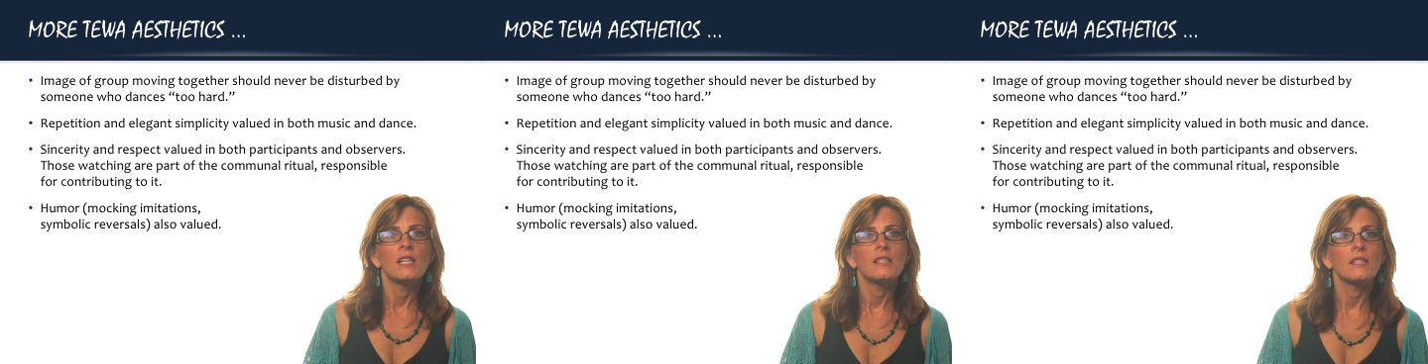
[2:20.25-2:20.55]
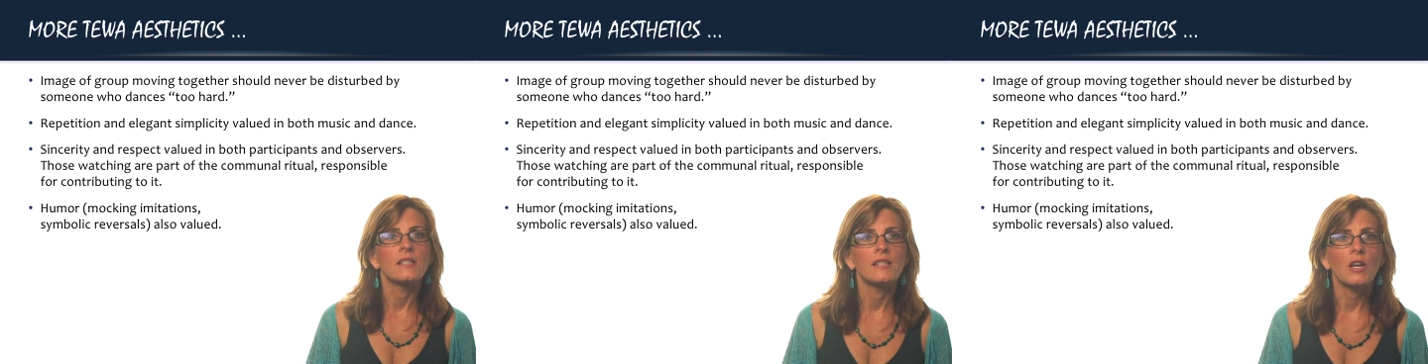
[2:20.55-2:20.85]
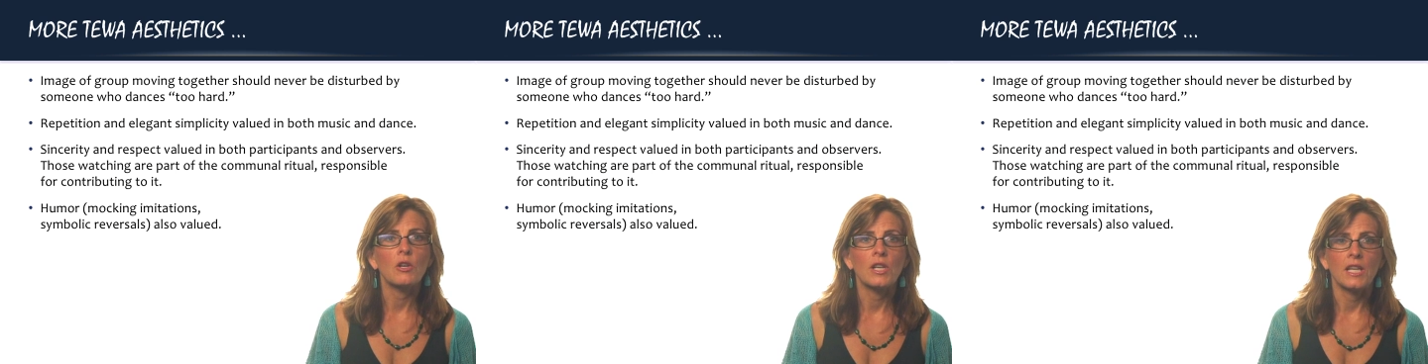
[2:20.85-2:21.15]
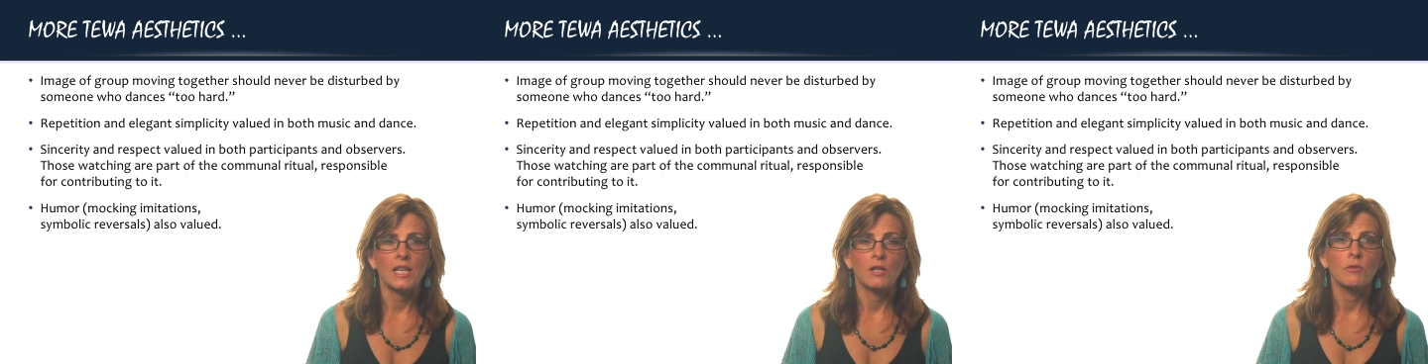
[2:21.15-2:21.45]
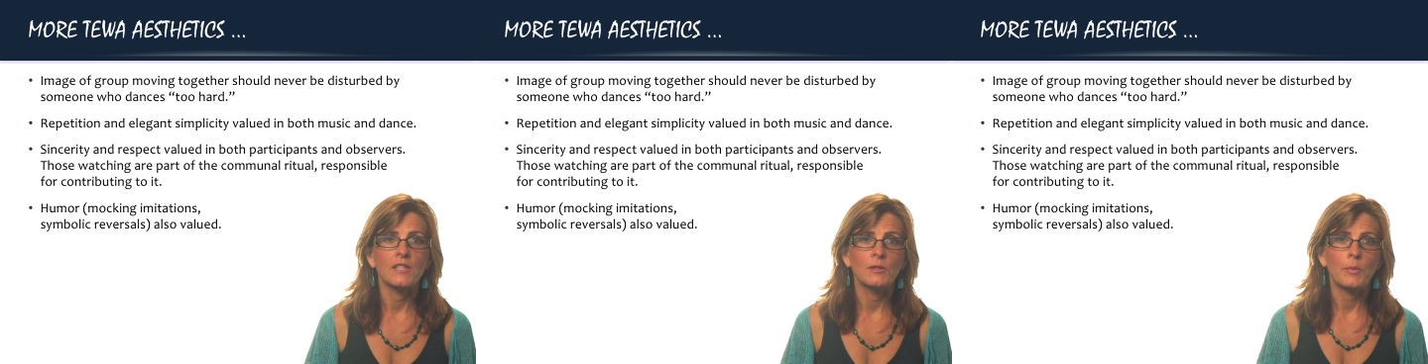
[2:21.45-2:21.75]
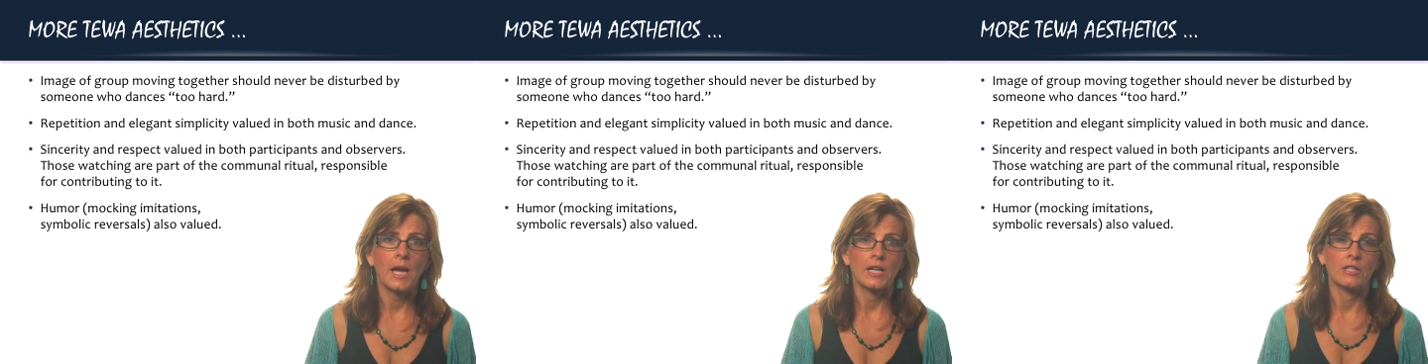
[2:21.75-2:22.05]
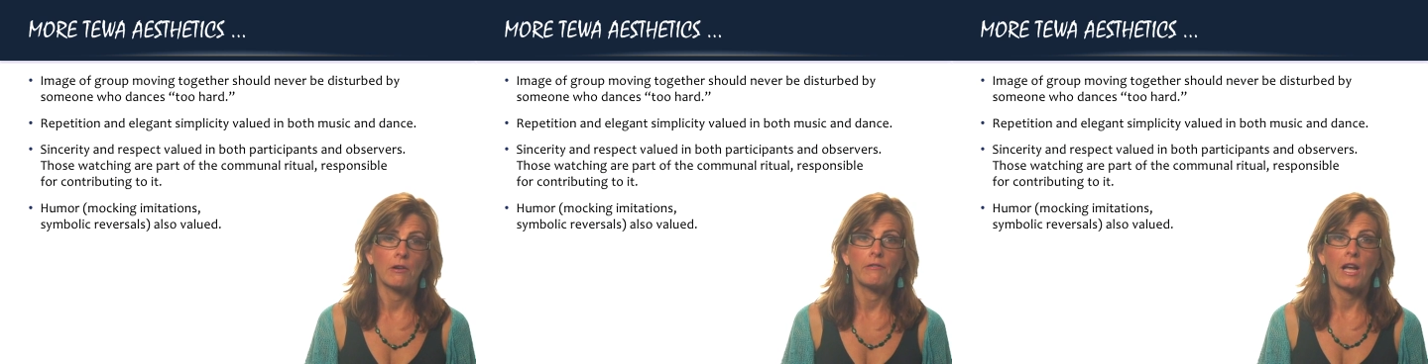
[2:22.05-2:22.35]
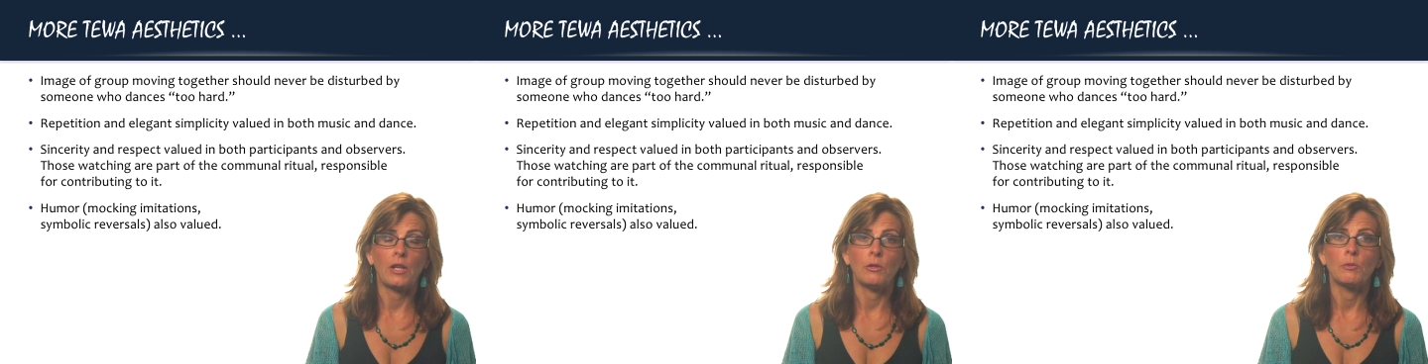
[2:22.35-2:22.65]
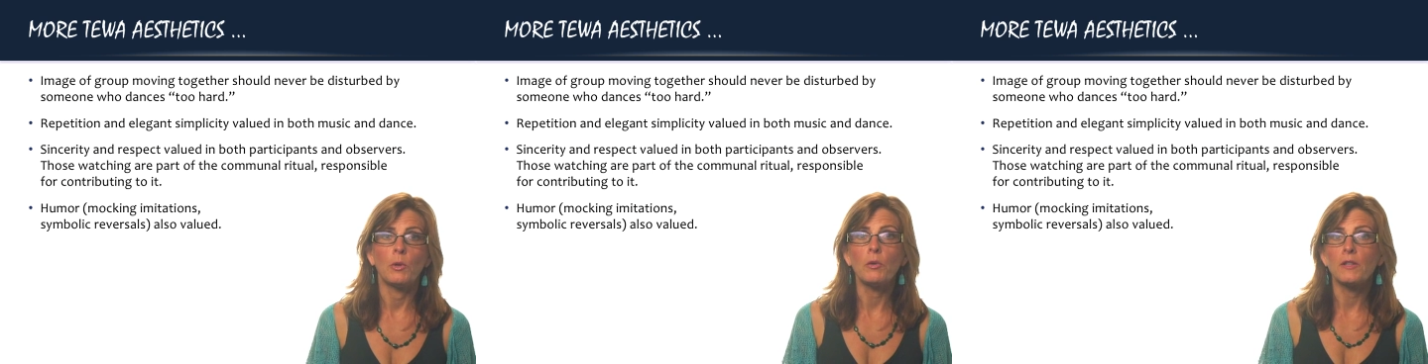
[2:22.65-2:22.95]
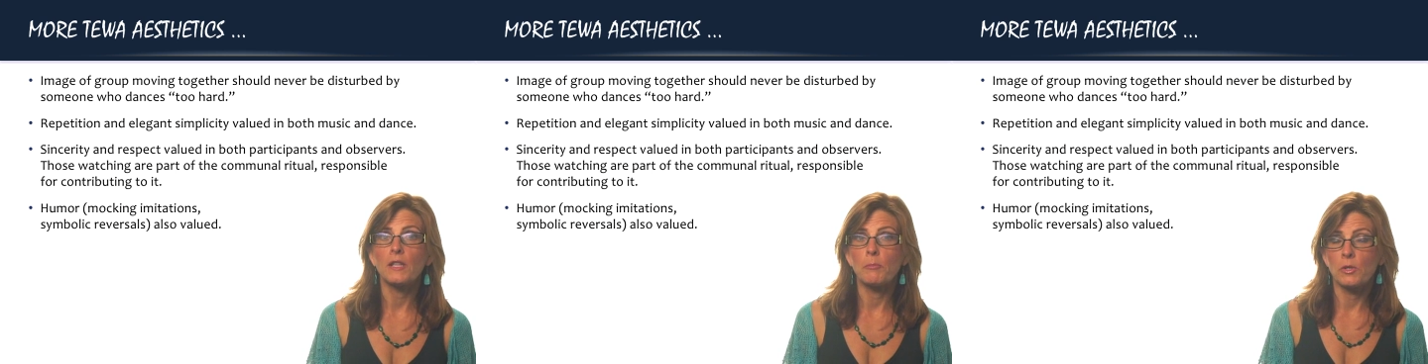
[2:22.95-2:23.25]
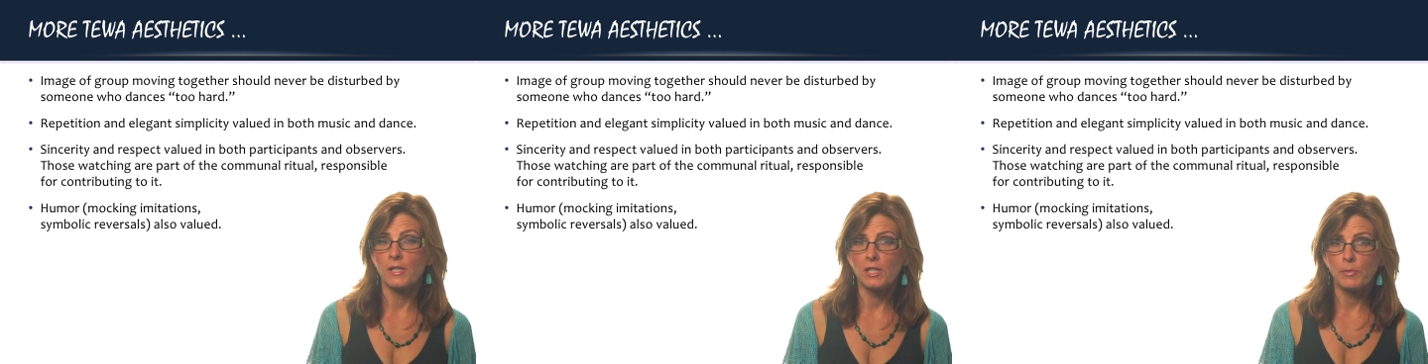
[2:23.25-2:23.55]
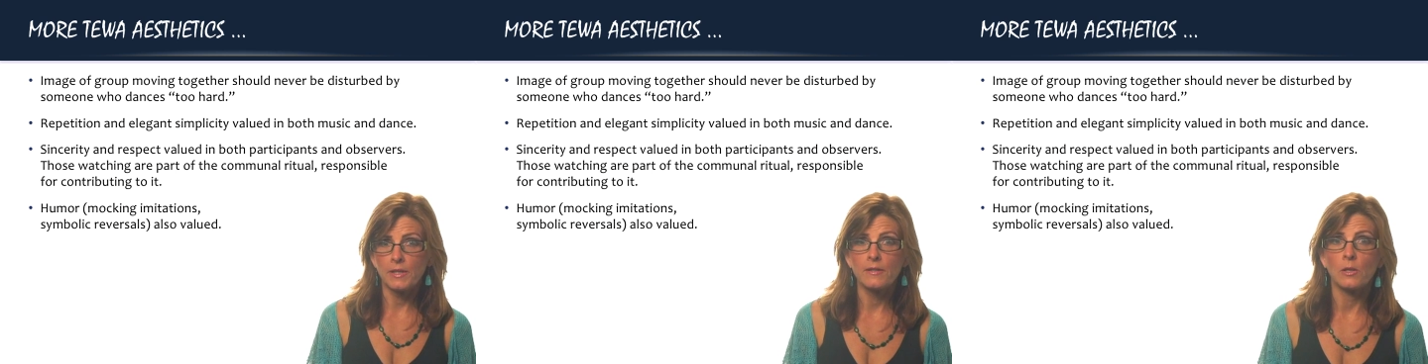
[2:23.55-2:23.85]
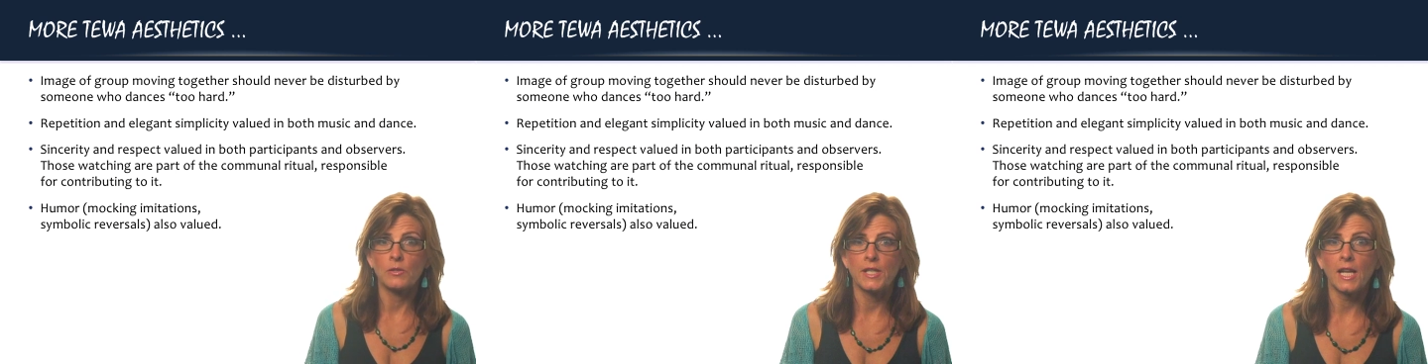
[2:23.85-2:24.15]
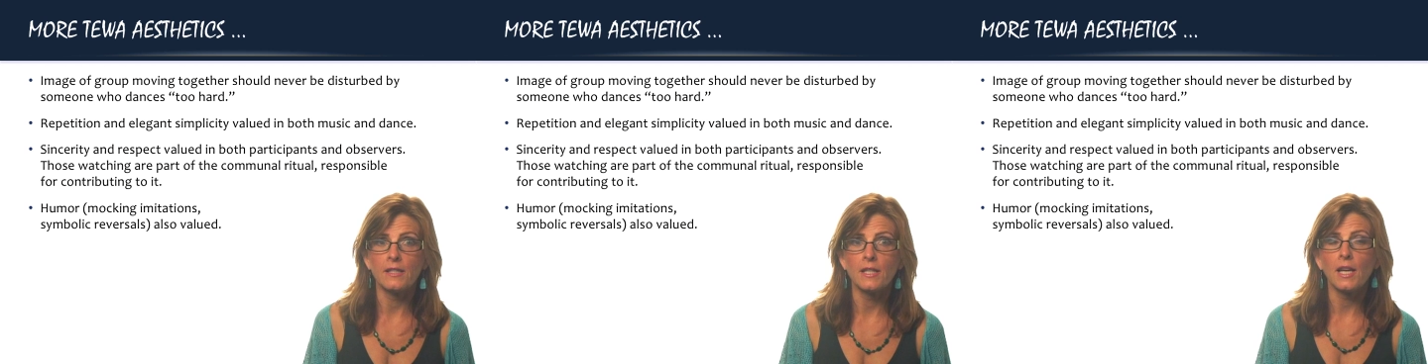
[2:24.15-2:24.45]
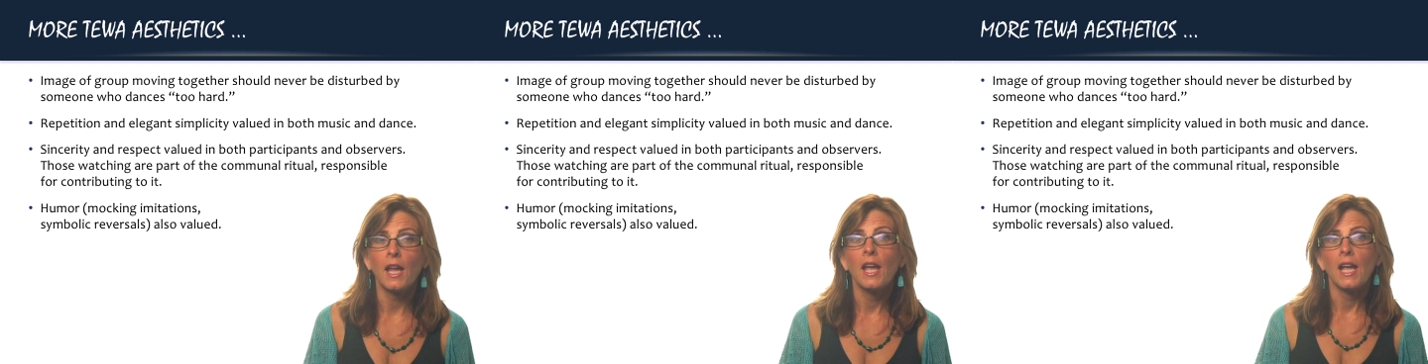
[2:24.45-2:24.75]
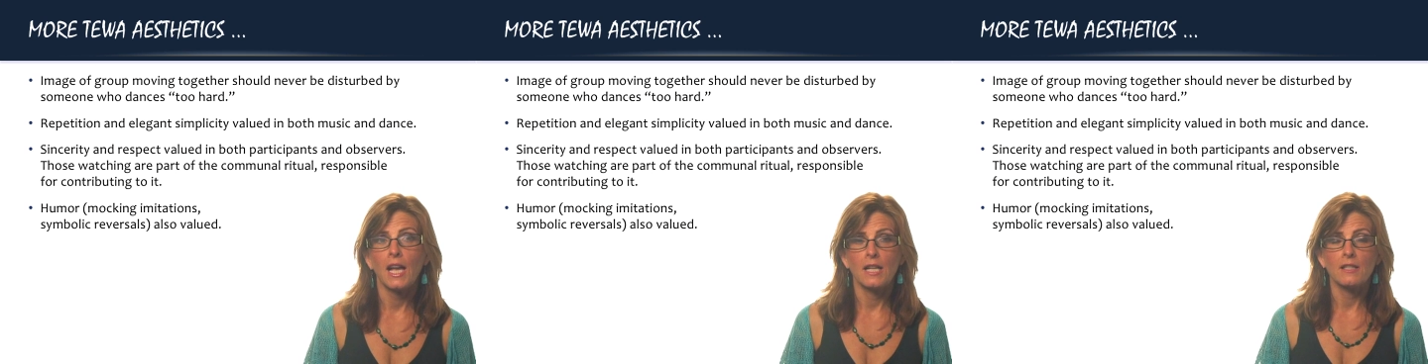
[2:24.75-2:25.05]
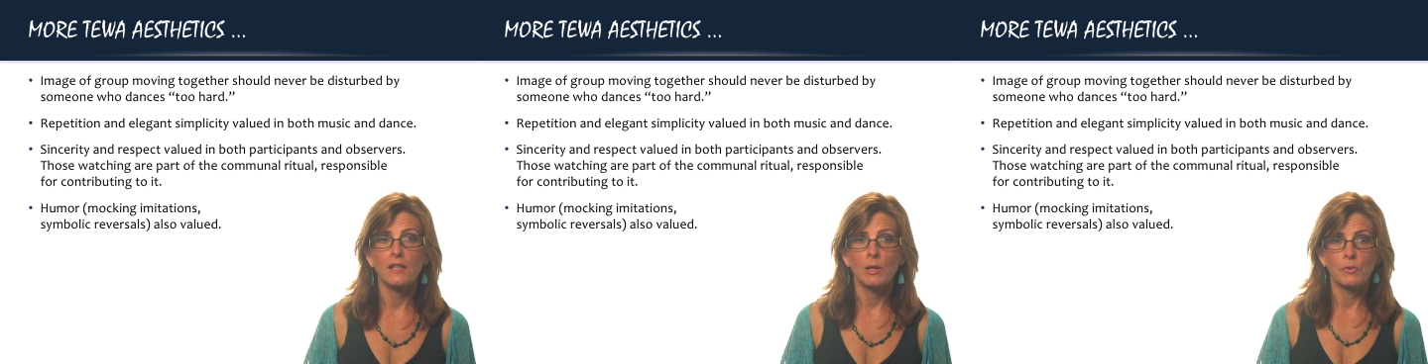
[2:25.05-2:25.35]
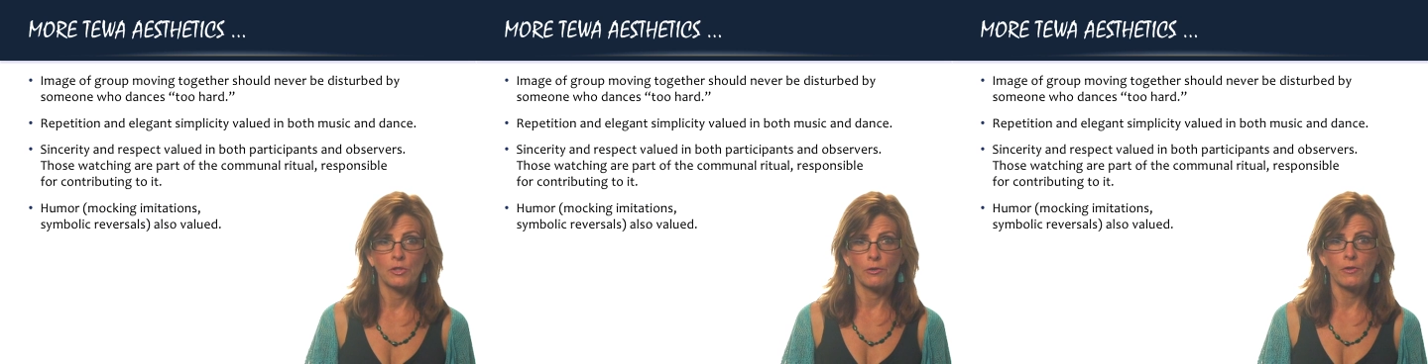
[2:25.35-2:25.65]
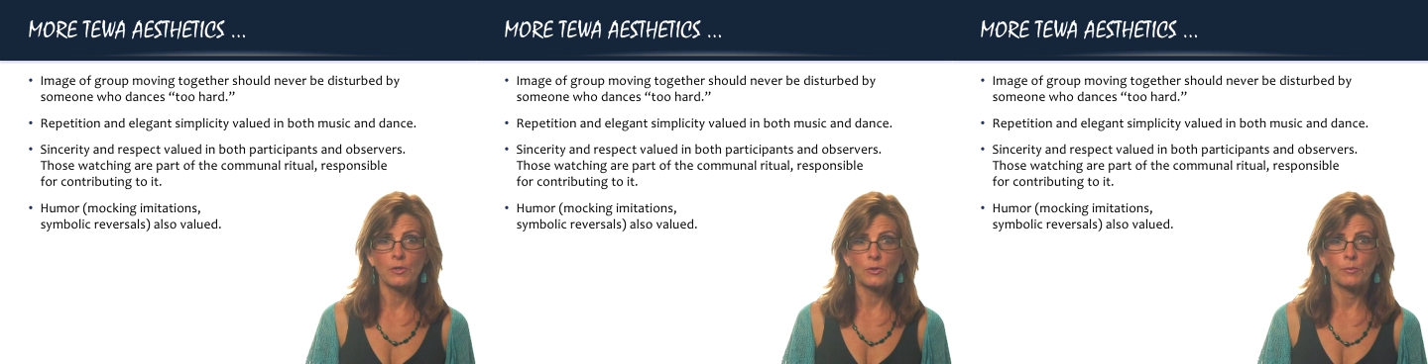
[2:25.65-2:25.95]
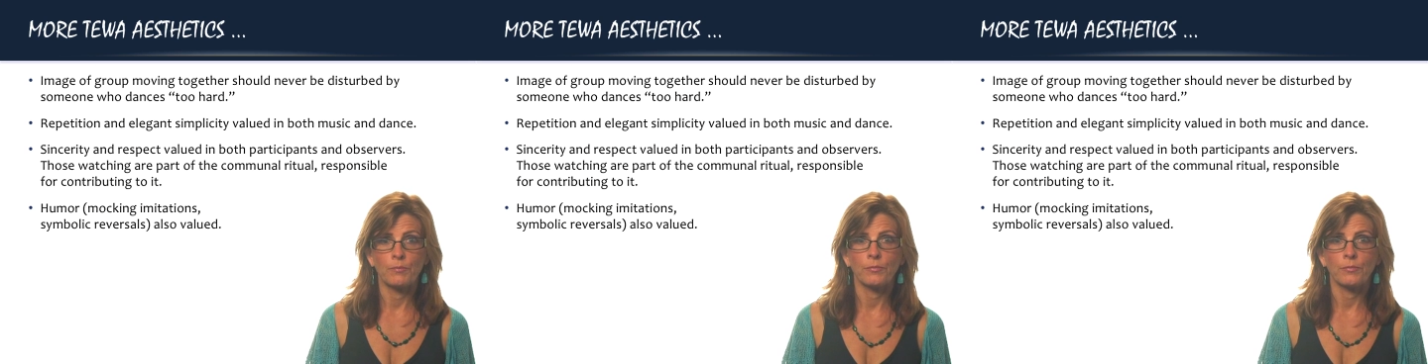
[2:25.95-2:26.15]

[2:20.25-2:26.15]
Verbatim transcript: Sincerity and respect are valued both in the participants, those dancing, and in the observers.